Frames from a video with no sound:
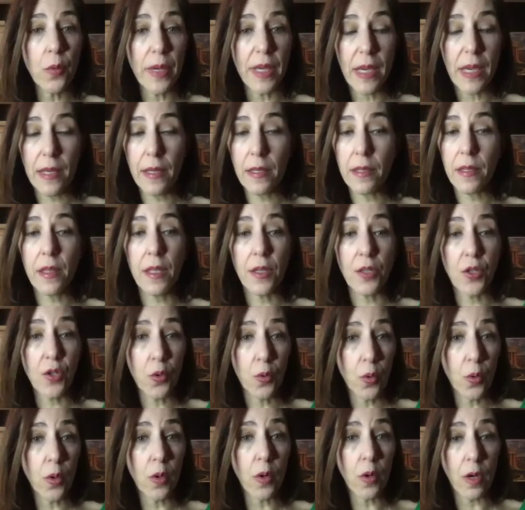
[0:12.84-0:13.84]
We get the
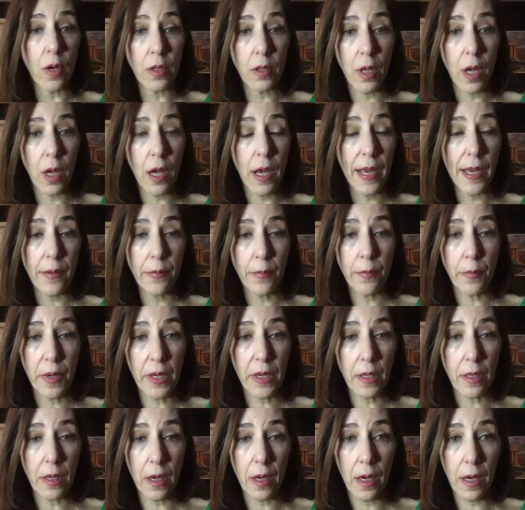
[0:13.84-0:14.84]
tool online.
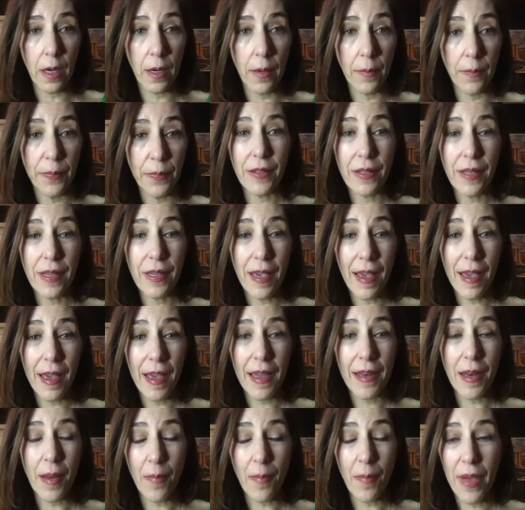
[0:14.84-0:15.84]
We um,
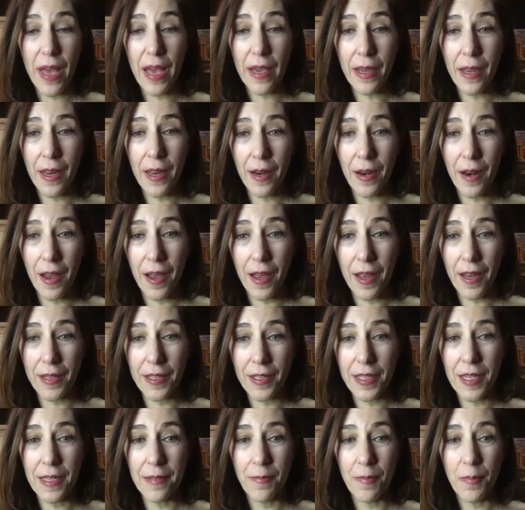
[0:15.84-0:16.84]
Ken and Becca and
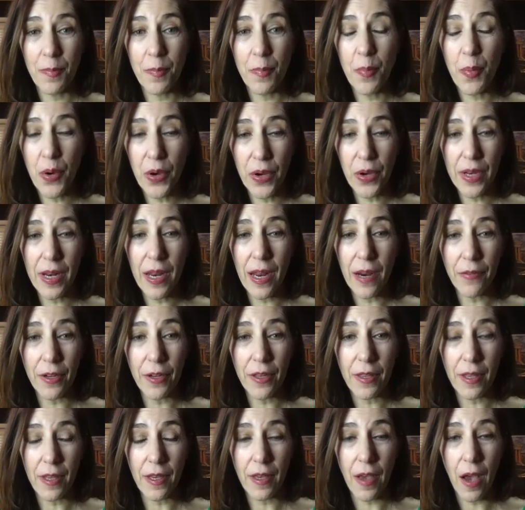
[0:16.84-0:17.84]
I put
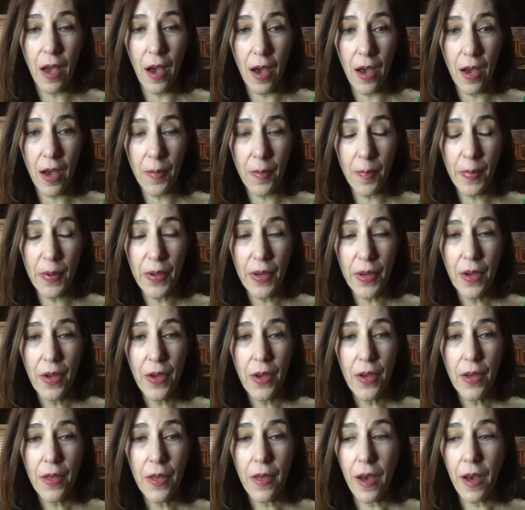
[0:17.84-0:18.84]
everything up
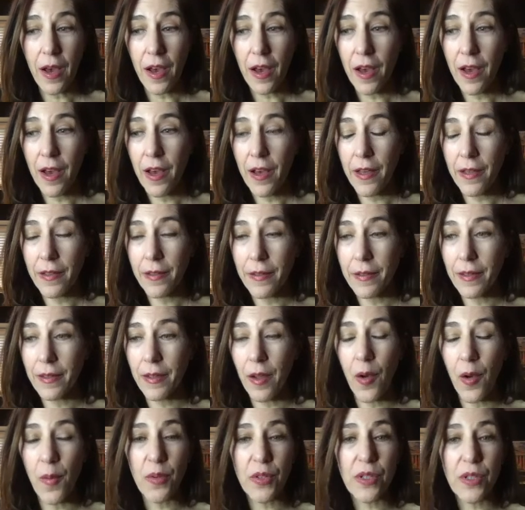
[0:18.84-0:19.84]
uh,
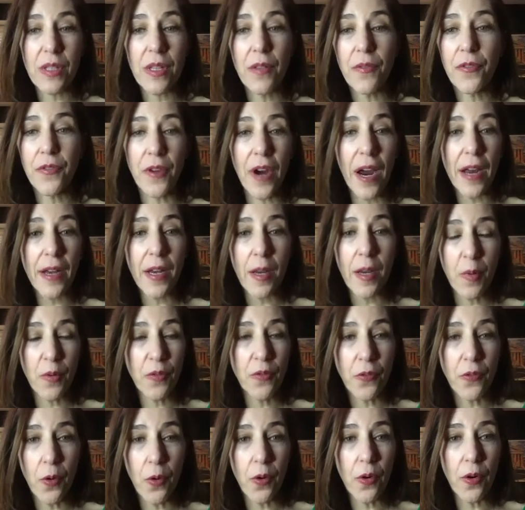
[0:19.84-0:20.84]
almost the Friday
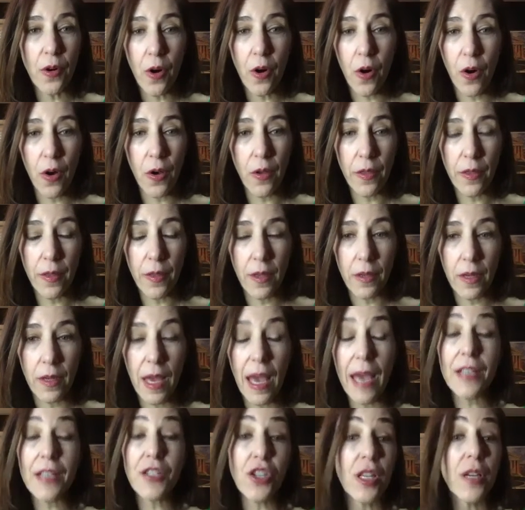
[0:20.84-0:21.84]
before all the.
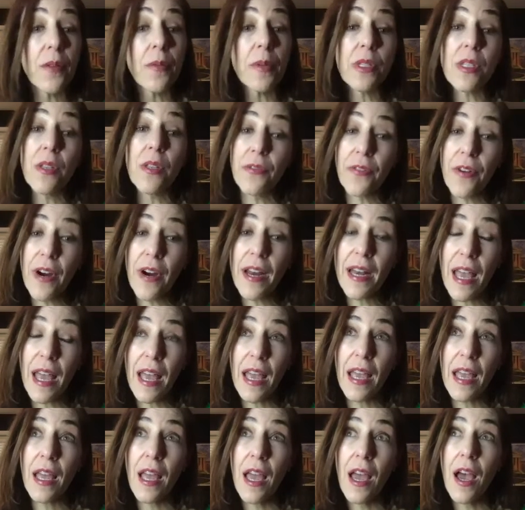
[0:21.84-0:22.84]
Actually, it was the
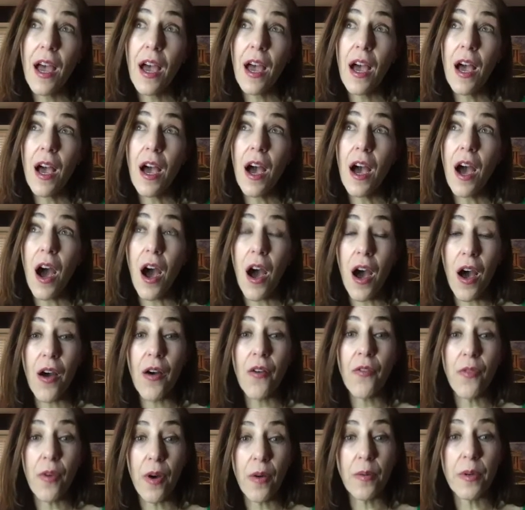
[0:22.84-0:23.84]
Friday
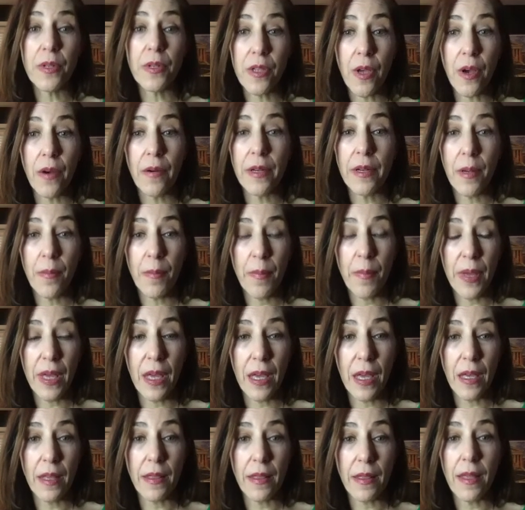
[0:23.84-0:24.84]
of what was going to
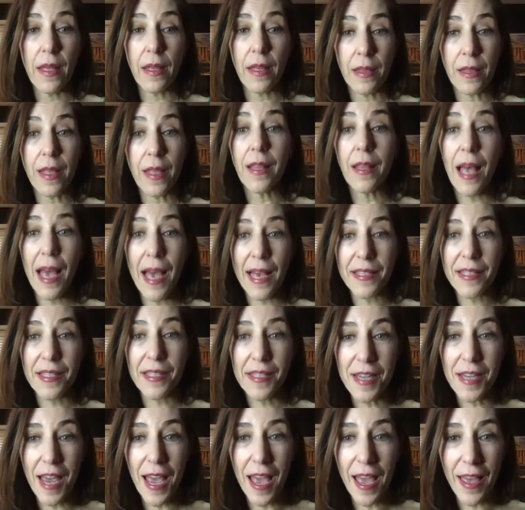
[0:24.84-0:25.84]
be the, the
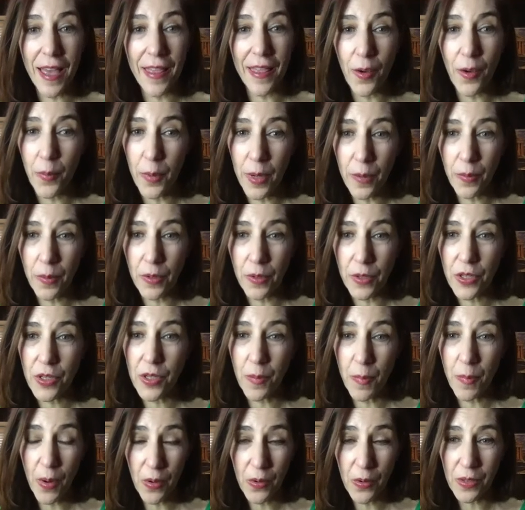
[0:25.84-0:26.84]
last day that we were
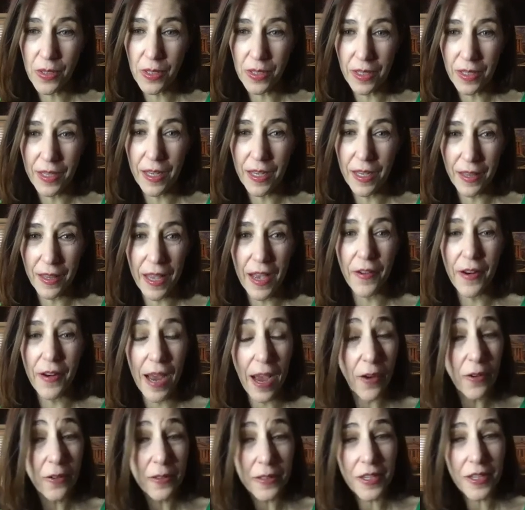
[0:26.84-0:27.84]
supposedly allowed
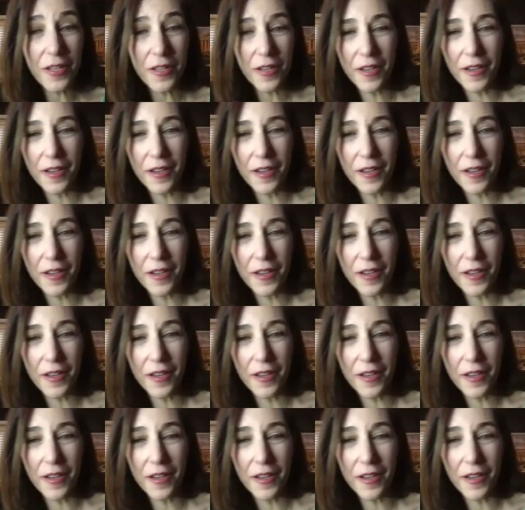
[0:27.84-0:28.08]
out.